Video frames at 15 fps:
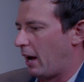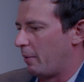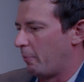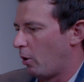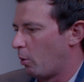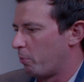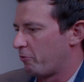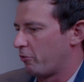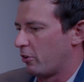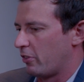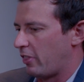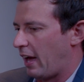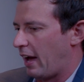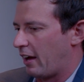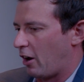I'm hopeful
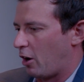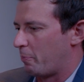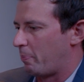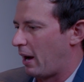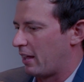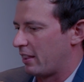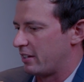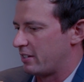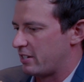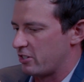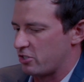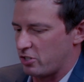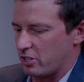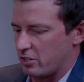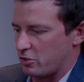that our
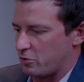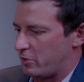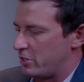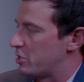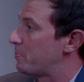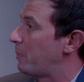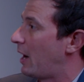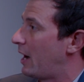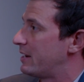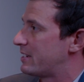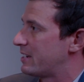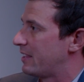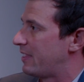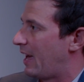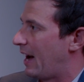politicians respond
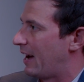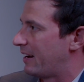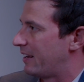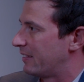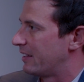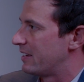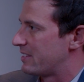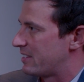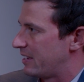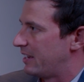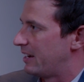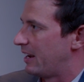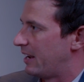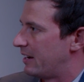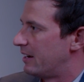to that and
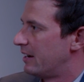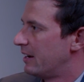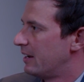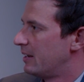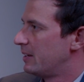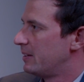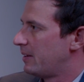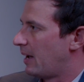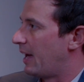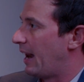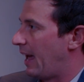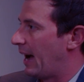listen and, and